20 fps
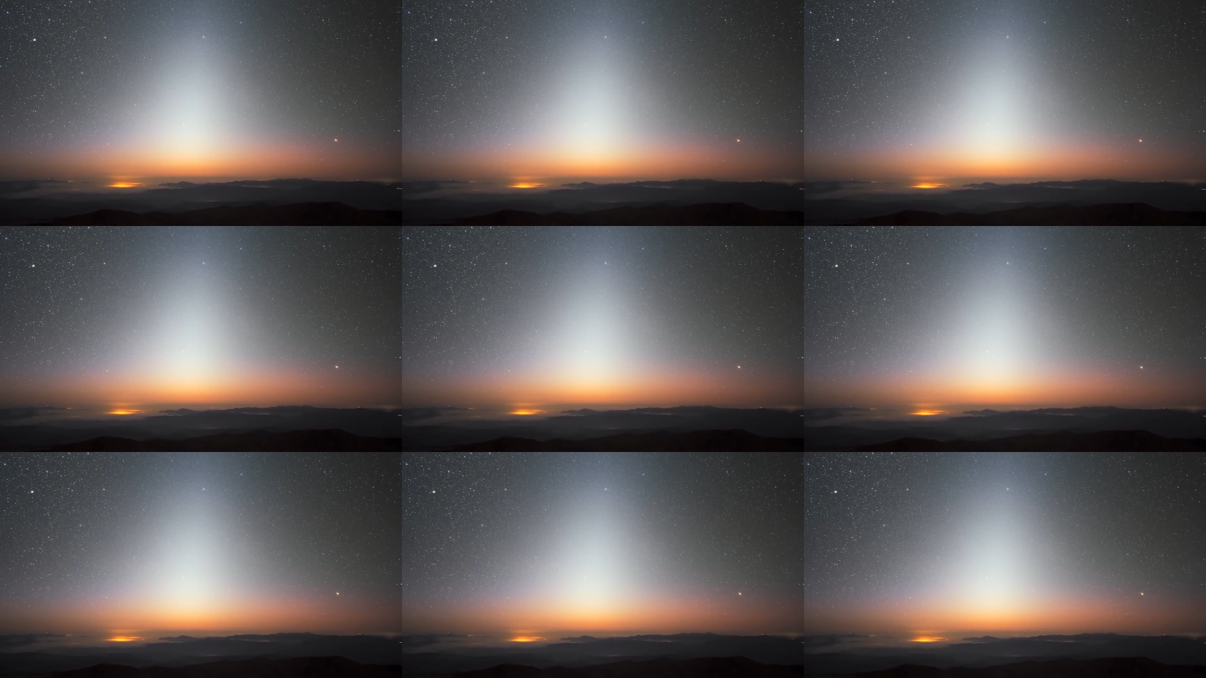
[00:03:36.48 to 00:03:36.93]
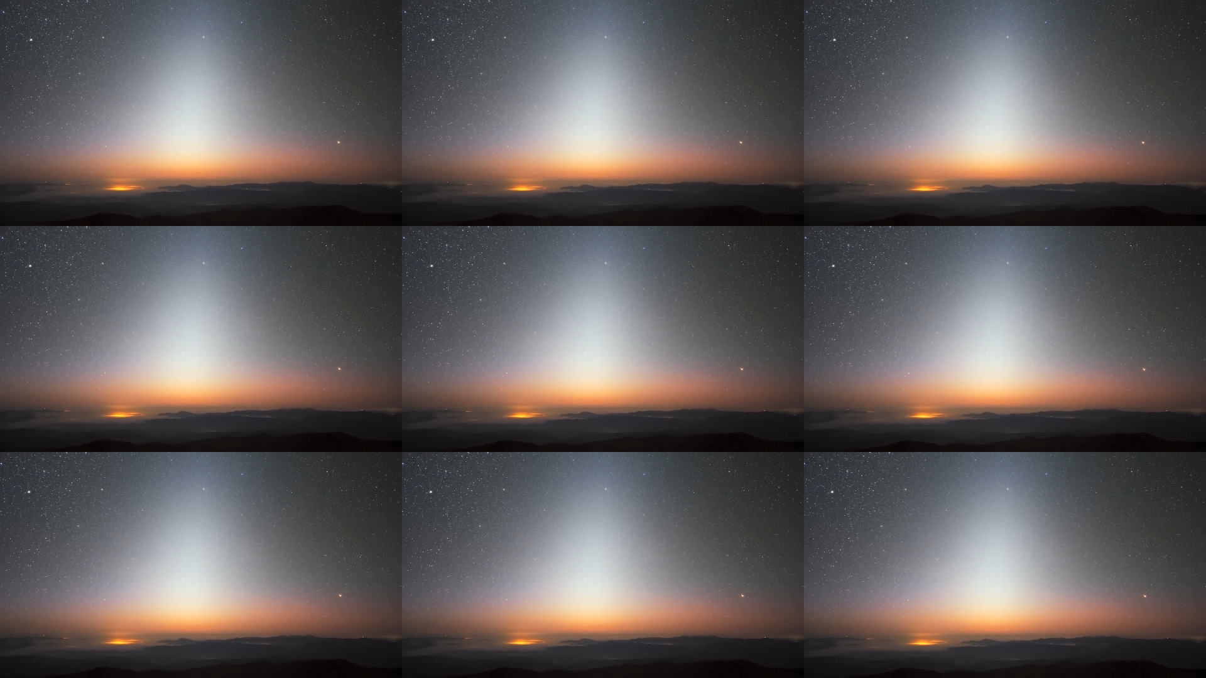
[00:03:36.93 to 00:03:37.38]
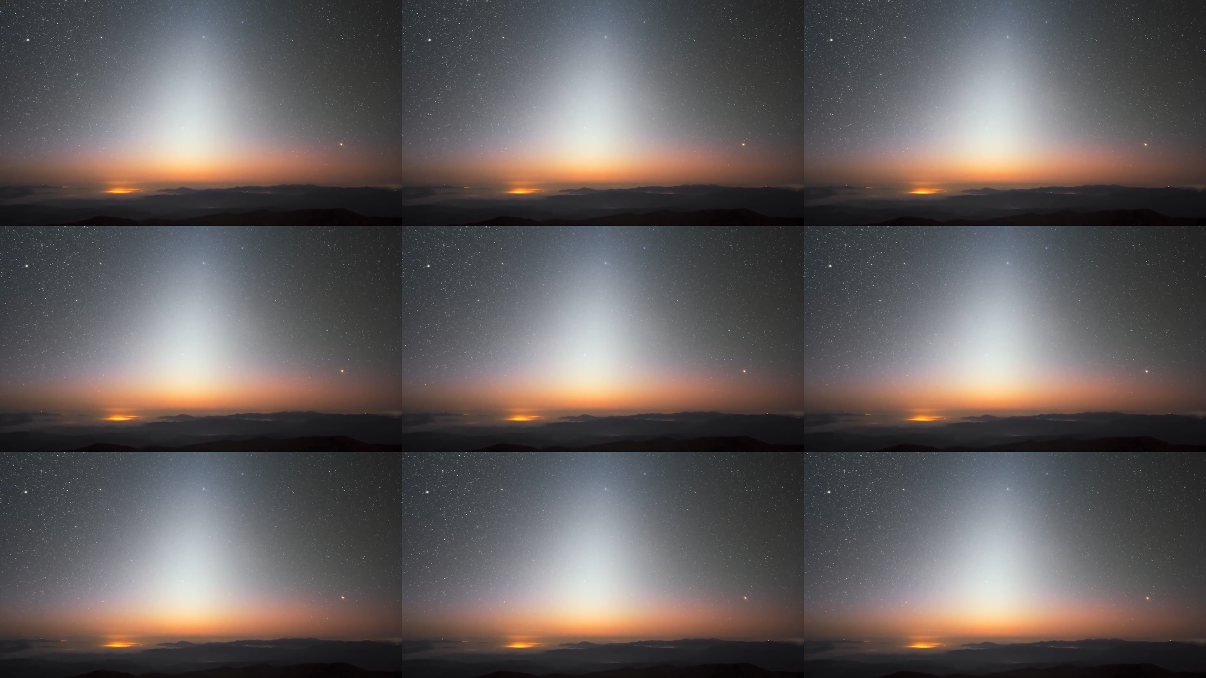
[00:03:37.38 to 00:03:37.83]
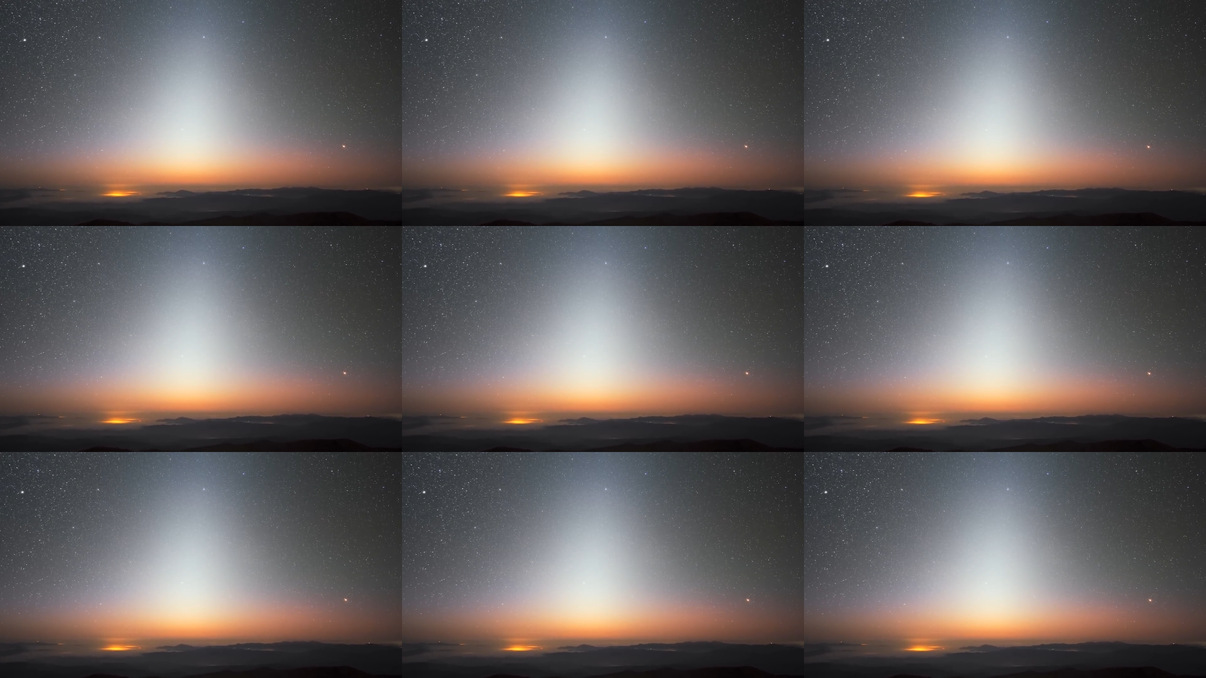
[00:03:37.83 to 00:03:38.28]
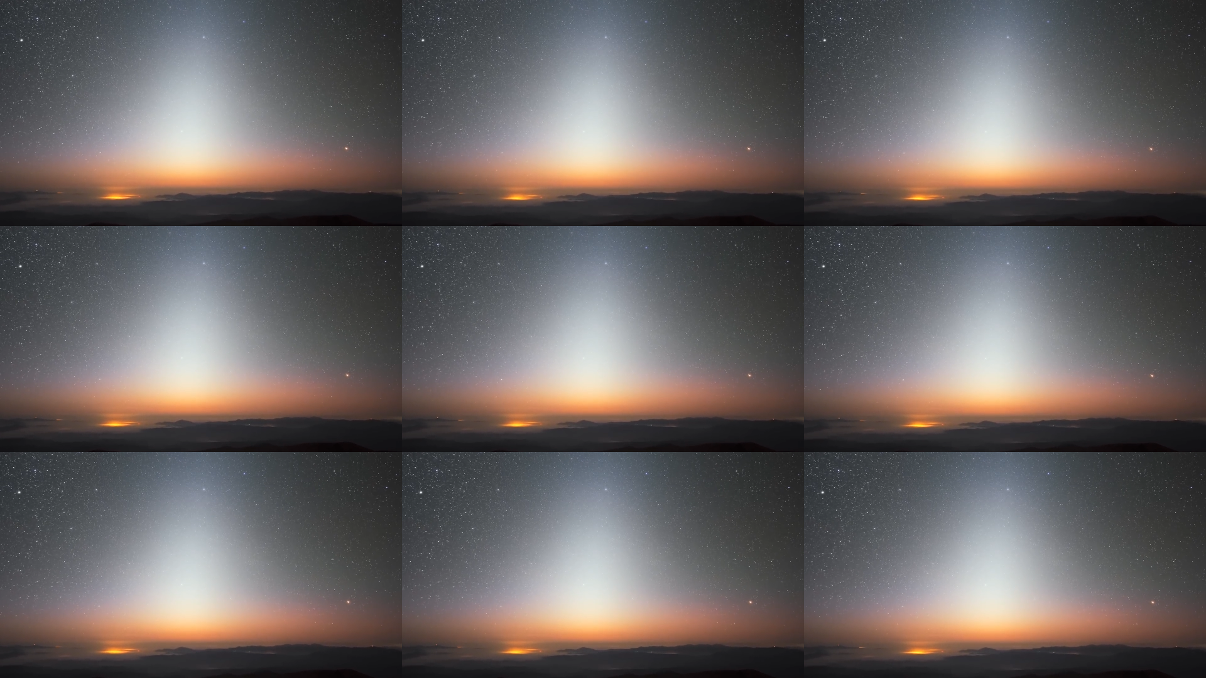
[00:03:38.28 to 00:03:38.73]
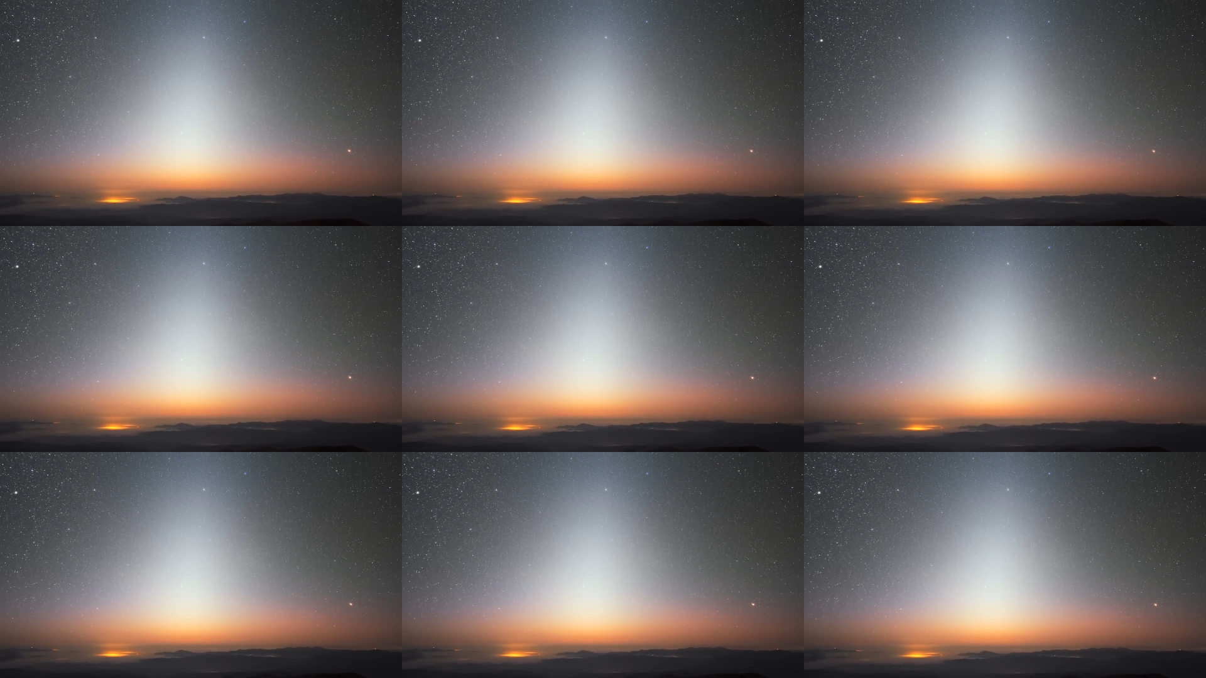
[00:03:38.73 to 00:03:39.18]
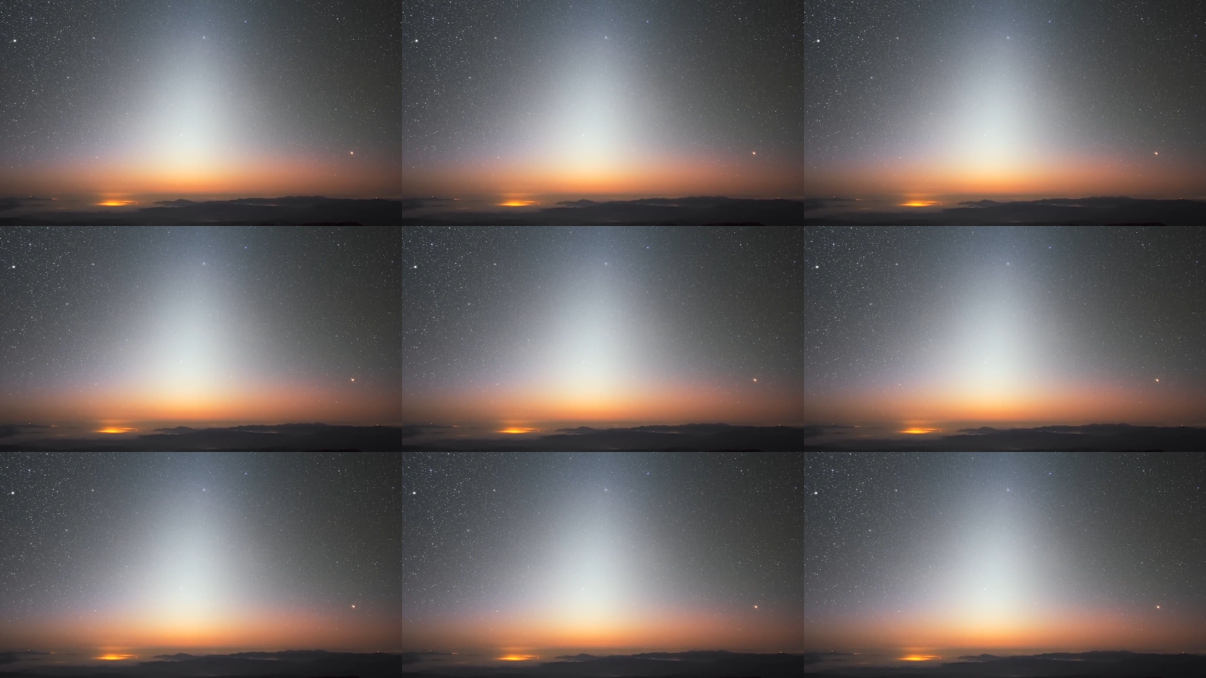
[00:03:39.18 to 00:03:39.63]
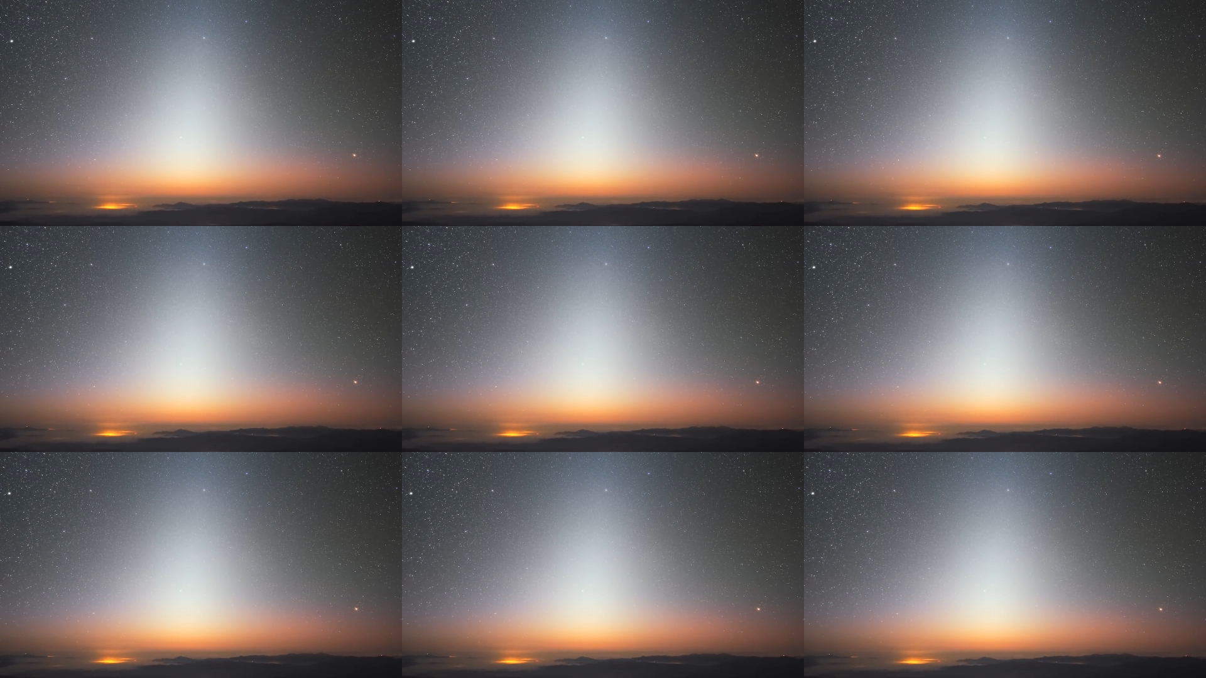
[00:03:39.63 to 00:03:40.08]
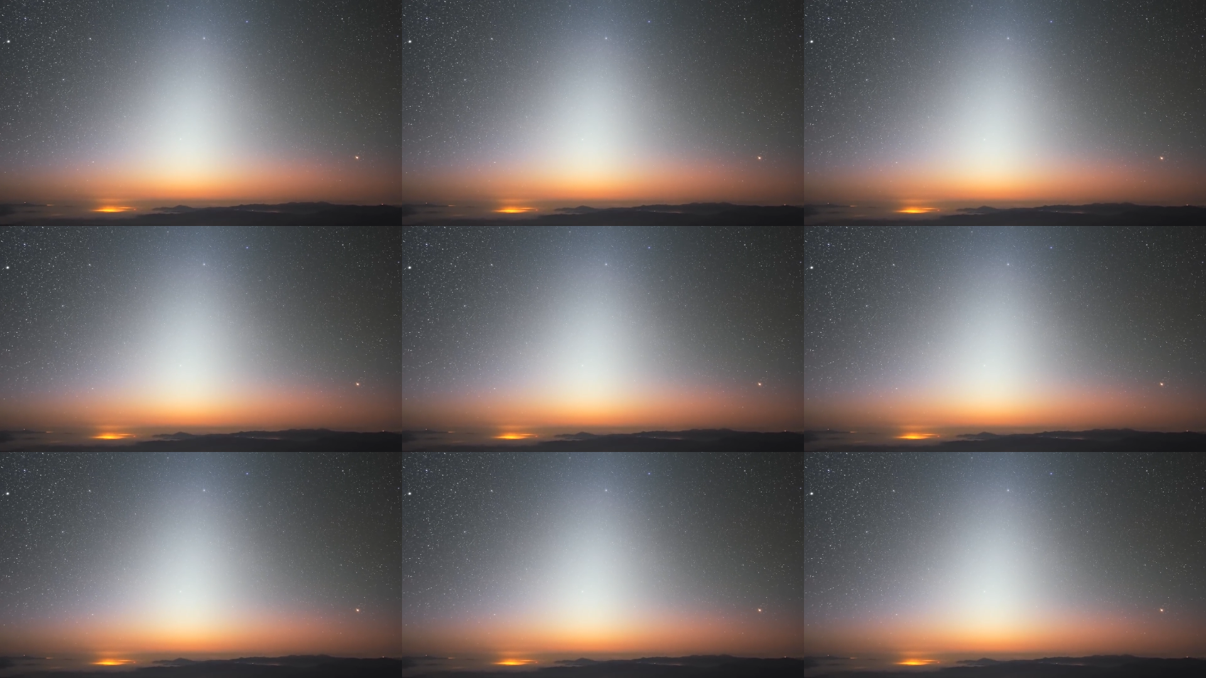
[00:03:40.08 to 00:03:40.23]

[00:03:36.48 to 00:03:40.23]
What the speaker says: [unreadable: no face in view]